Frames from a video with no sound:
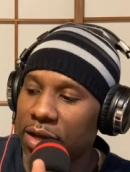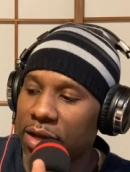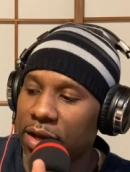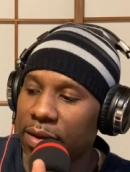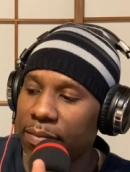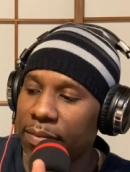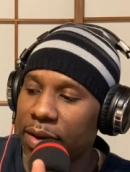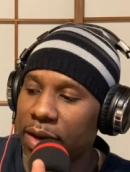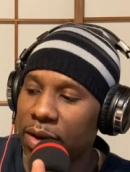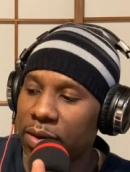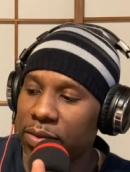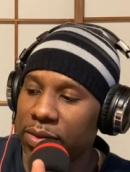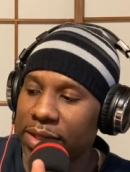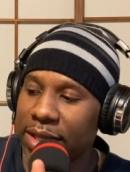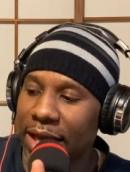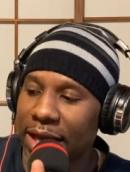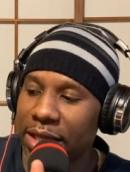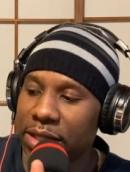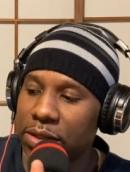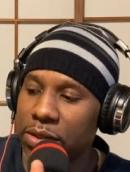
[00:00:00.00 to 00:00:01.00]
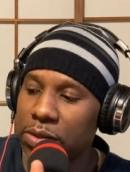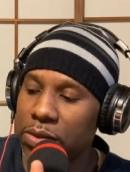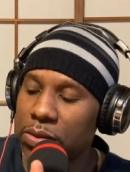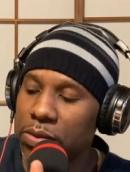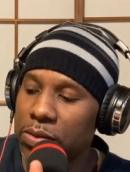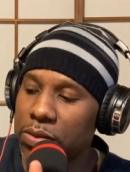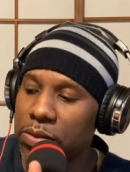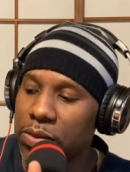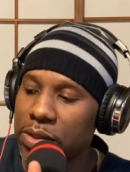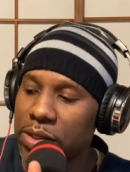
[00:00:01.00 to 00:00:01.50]
about
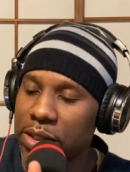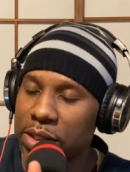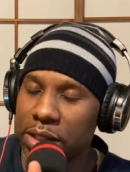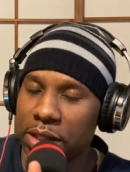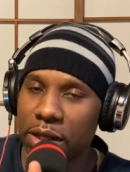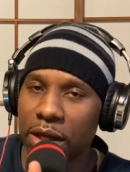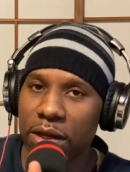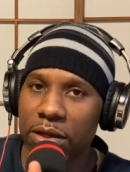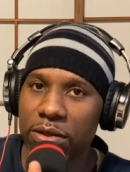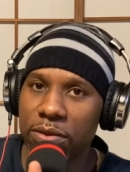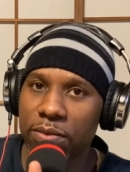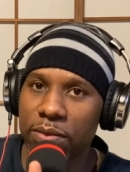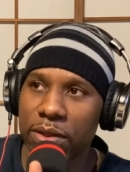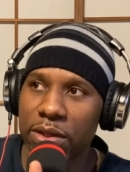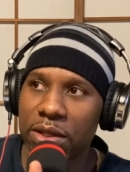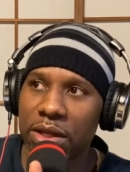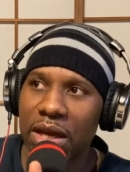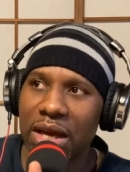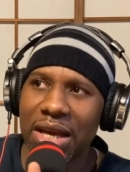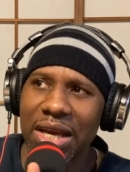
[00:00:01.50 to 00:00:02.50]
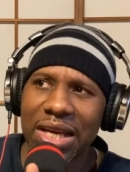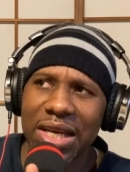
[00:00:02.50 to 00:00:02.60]
tattoos, and the other one